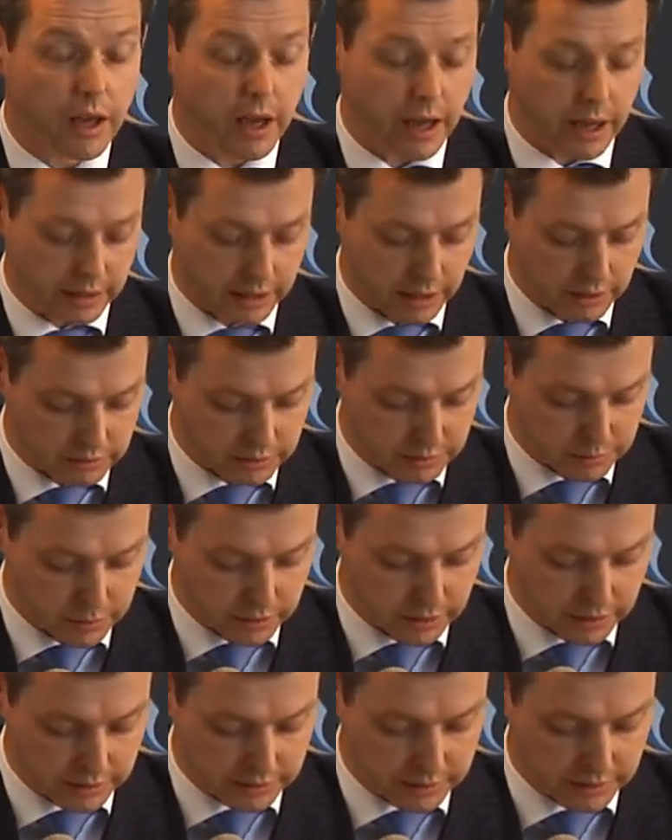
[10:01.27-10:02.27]

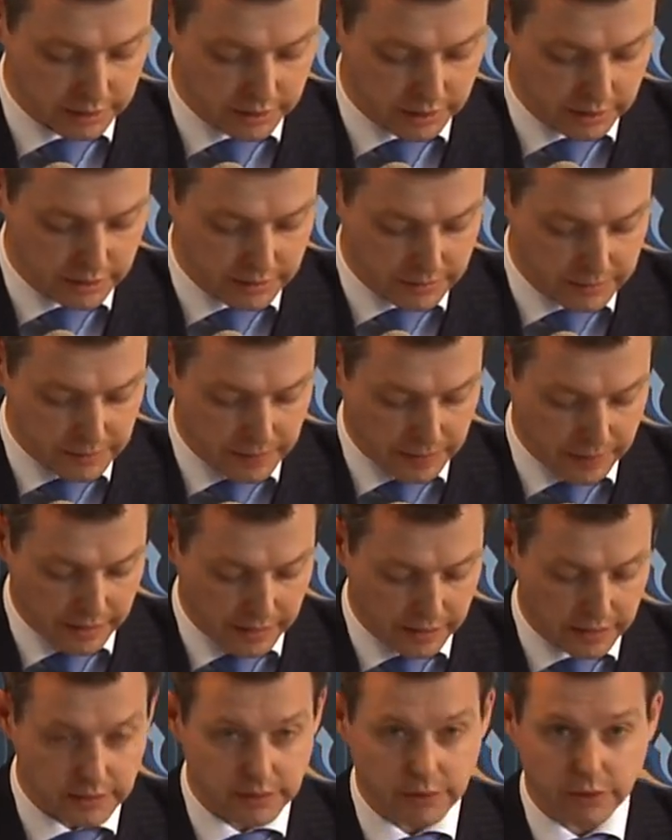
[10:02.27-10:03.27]
accountability
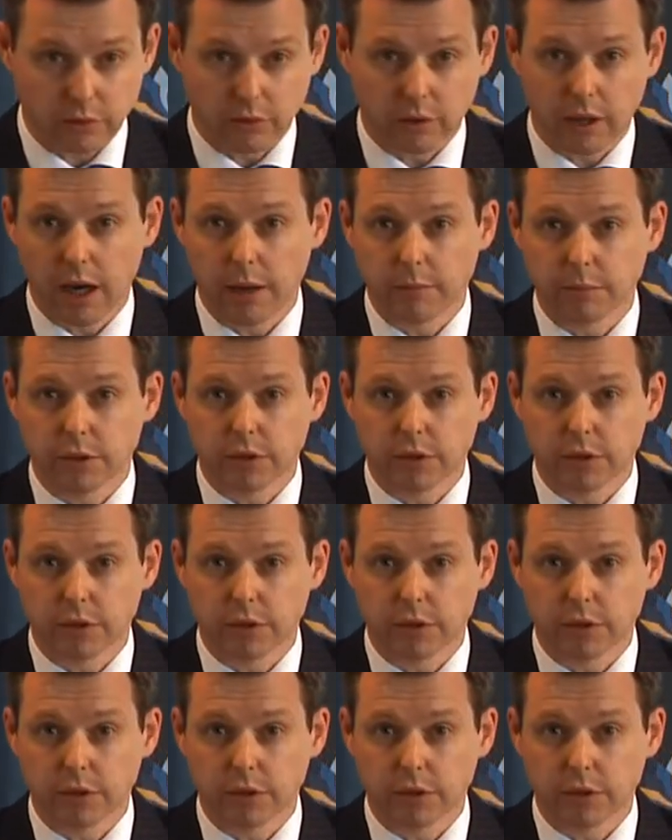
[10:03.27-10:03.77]
and to come